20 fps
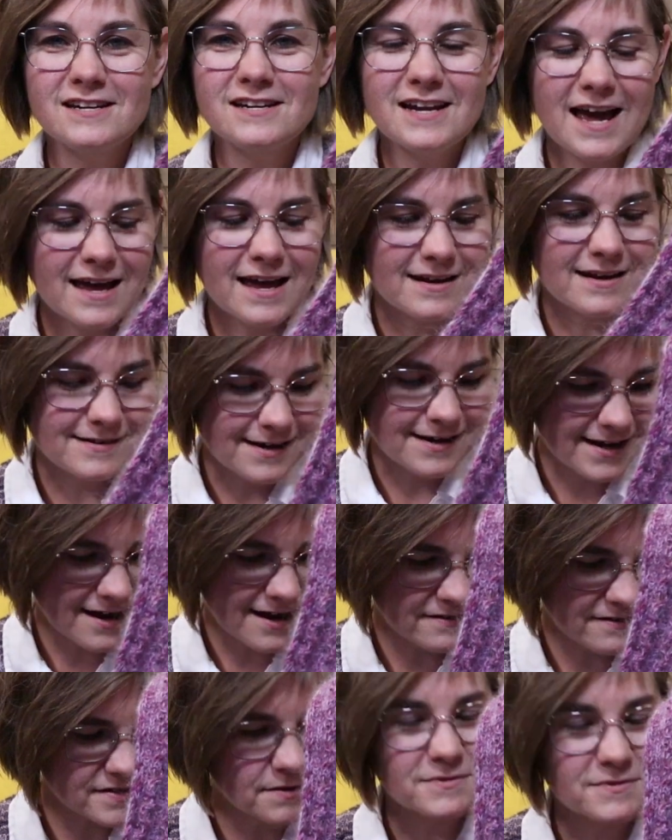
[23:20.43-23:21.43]
and I
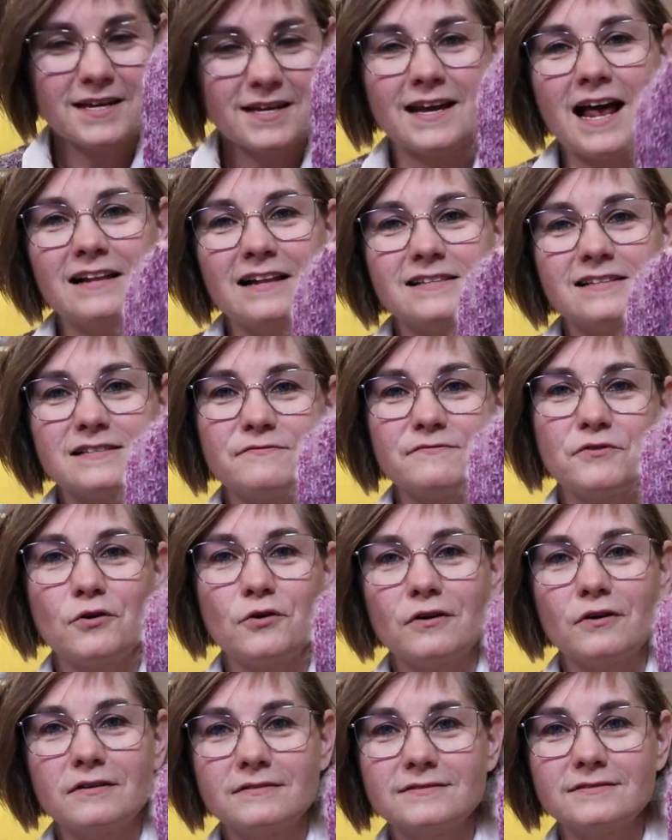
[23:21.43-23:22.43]
have something else
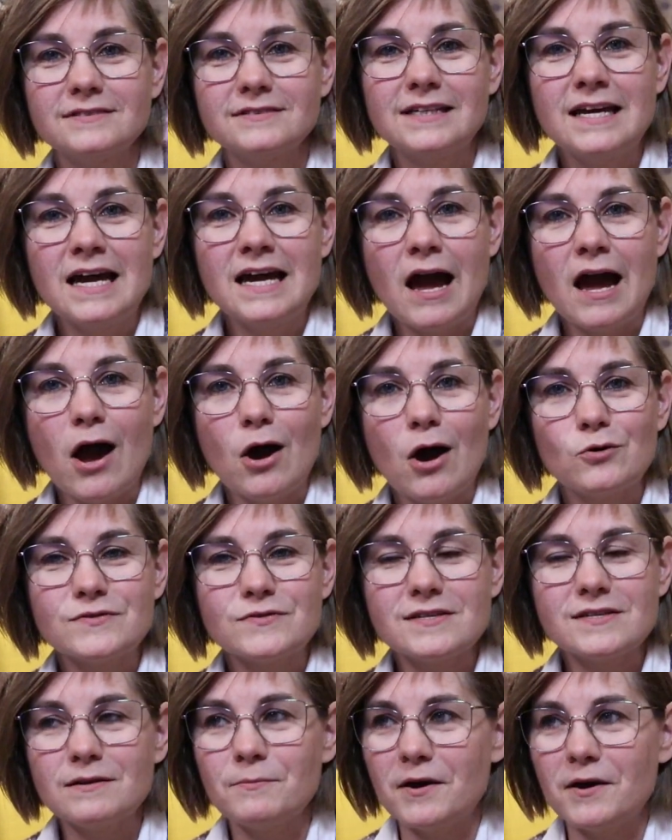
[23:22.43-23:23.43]
for out
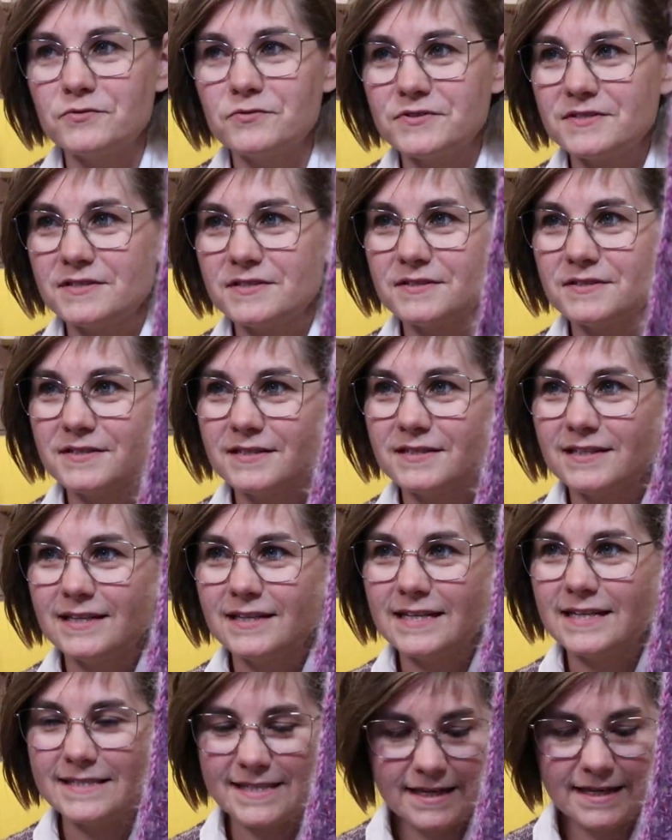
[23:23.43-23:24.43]
and about
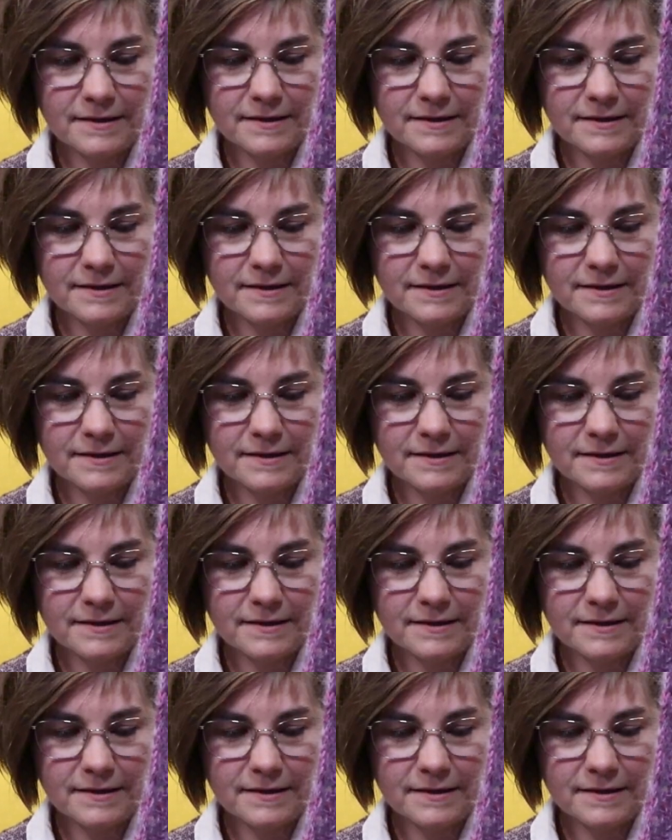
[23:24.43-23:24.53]
knitting.